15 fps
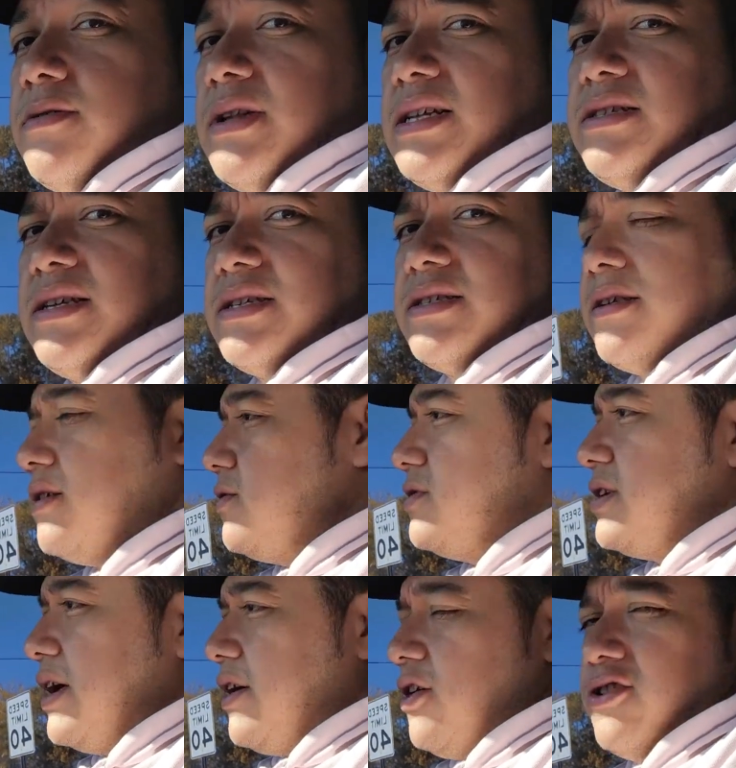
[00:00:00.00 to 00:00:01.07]
That's
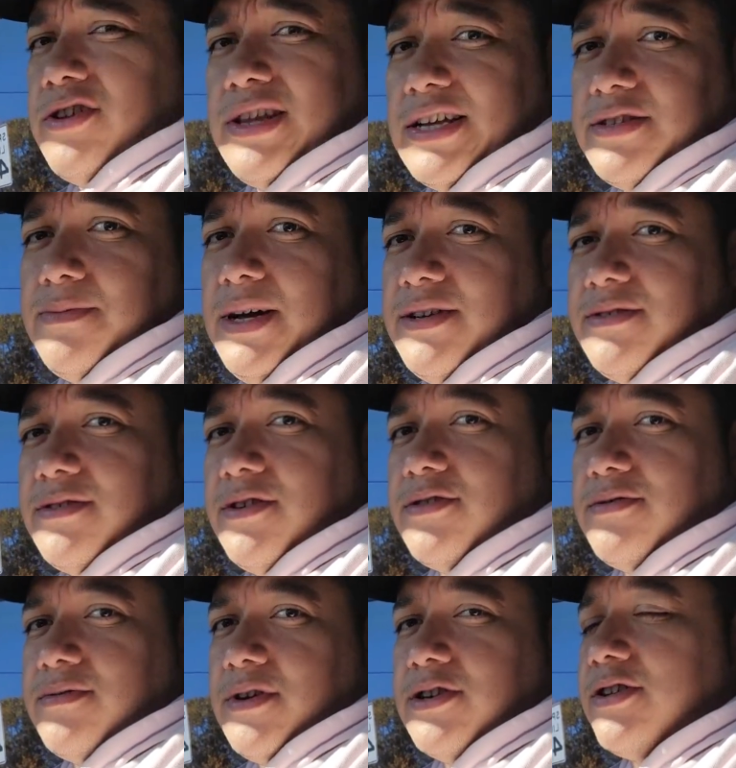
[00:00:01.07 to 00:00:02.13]
100,000 miles,
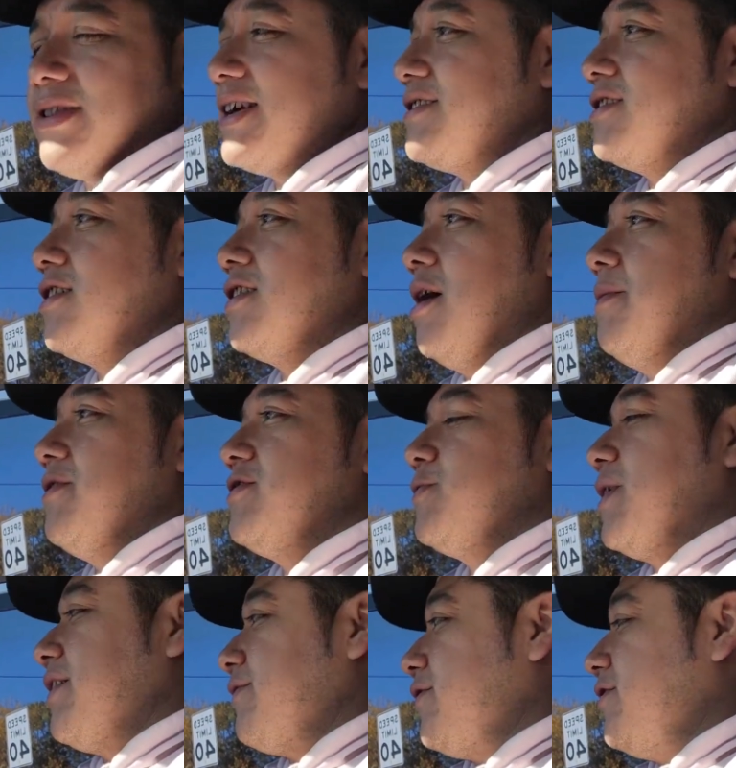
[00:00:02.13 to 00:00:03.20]
100,000 kilometers,
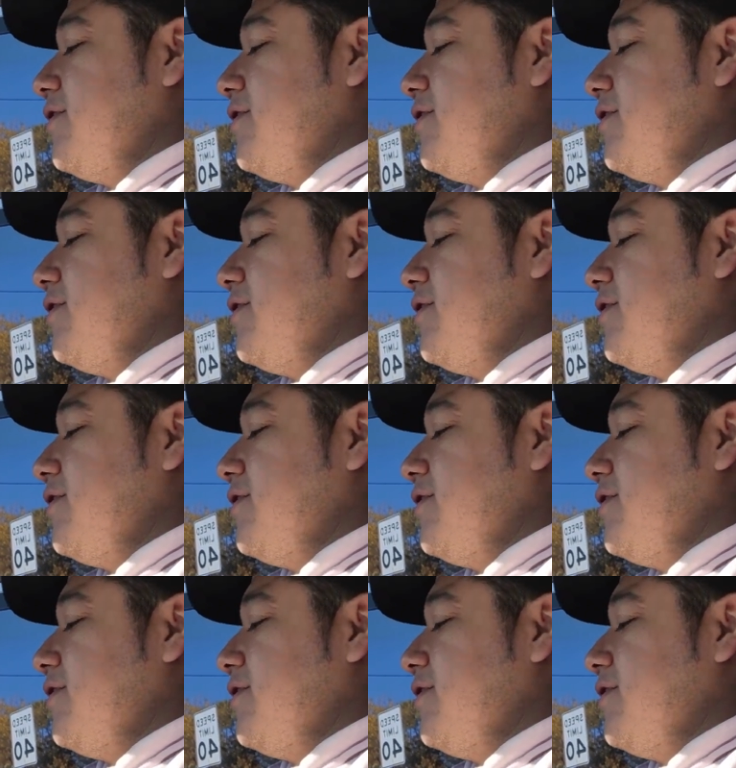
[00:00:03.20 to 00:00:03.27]
whatever.